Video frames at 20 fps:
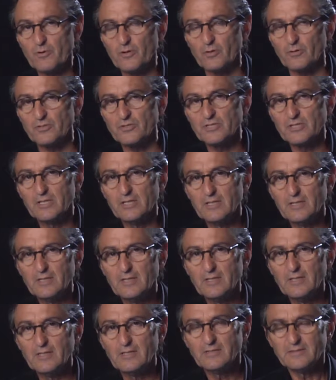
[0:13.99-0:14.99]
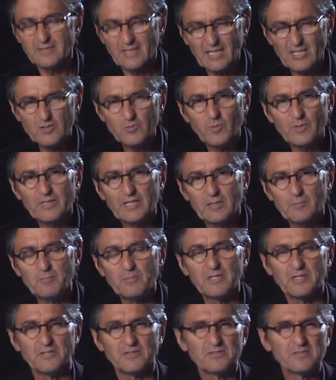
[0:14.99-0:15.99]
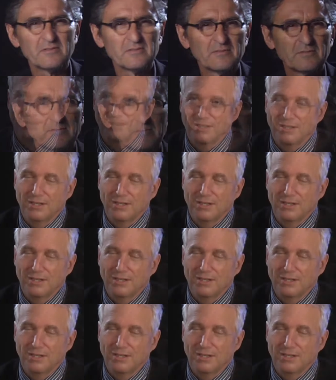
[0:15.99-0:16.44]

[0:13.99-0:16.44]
approach. Tell us what that means.